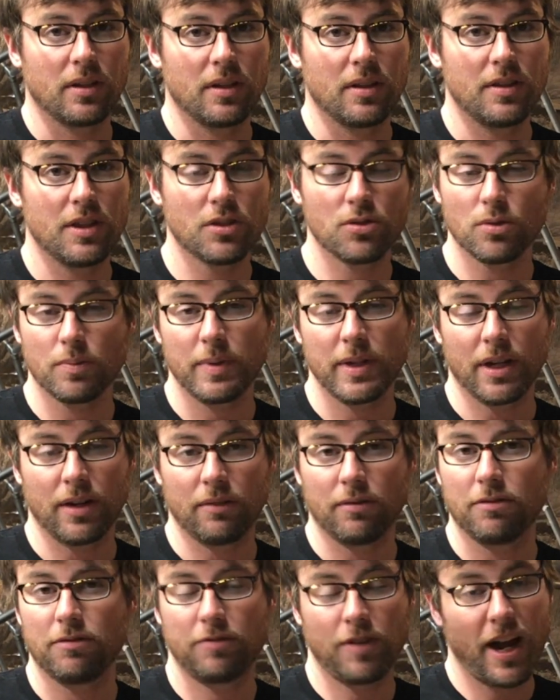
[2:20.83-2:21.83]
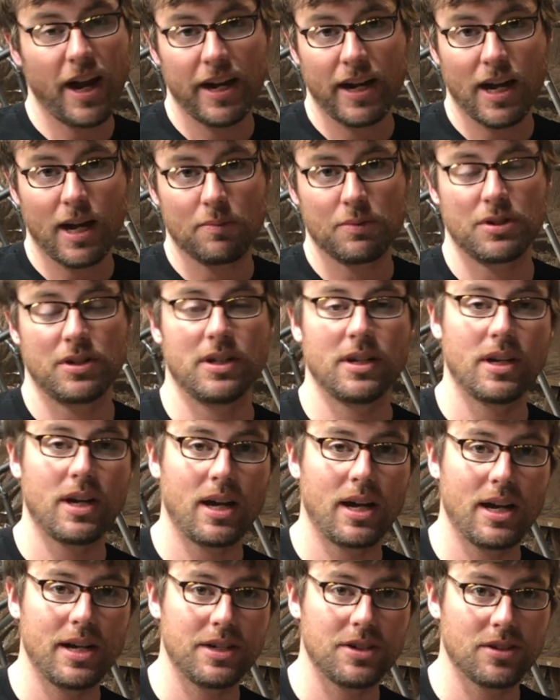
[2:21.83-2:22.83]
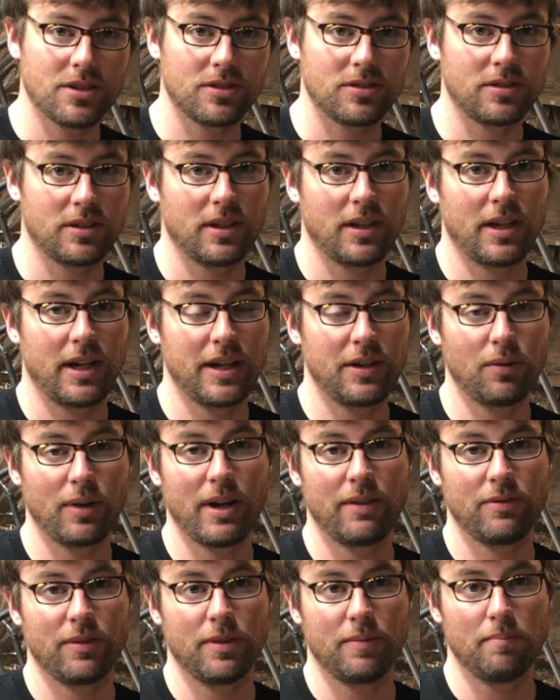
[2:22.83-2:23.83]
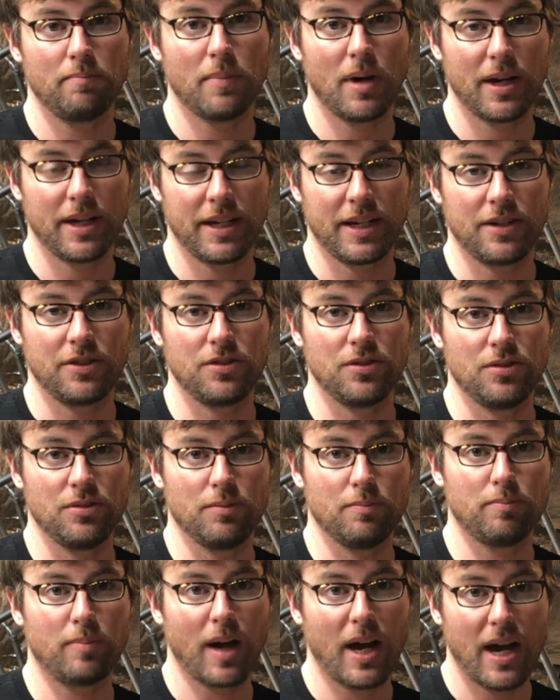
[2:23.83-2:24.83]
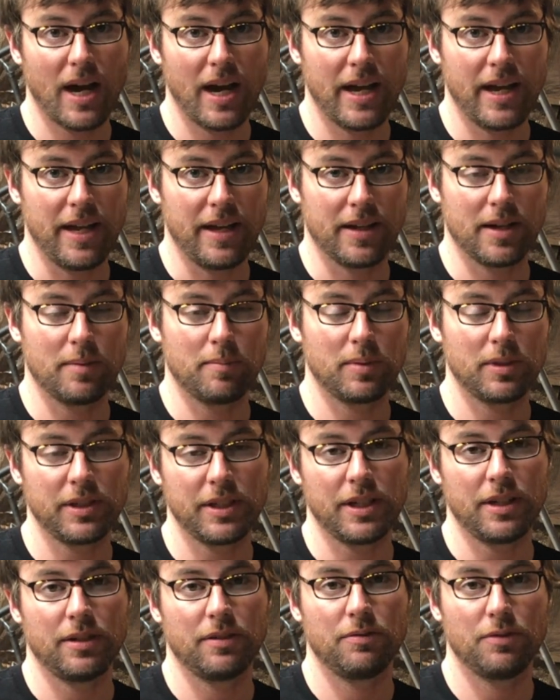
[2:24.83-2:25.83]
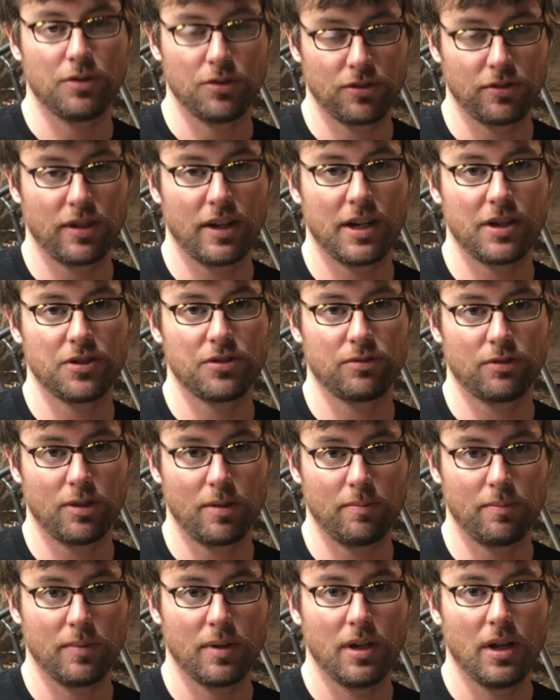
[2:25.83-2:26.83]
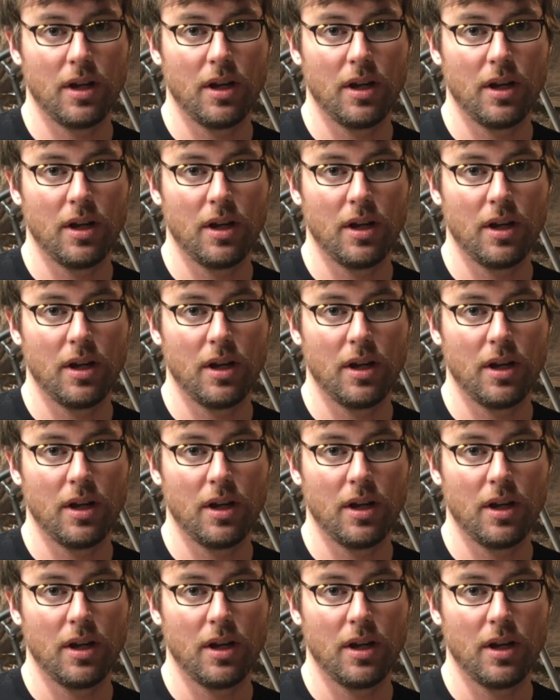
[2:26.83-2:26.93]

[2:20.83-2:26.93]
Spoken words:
This would be a fine option. I don't have the money to buy a complete fuselage from